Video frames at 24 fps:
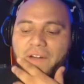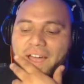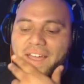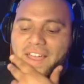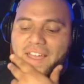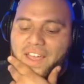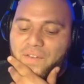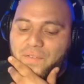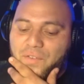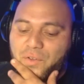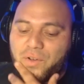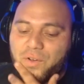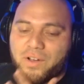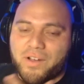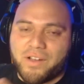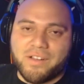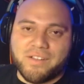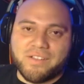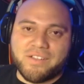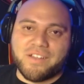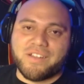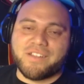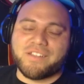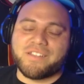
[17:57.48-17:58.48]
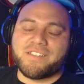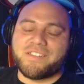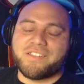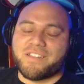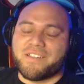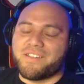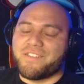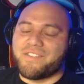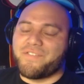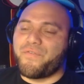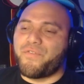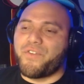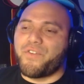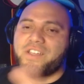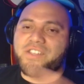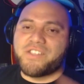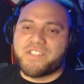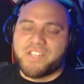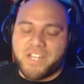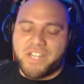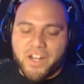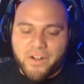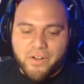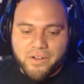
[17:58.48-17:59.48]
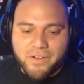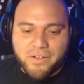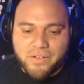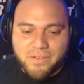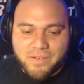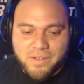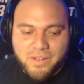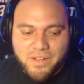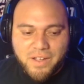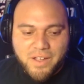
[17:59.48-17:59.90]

I give you a freak scenario,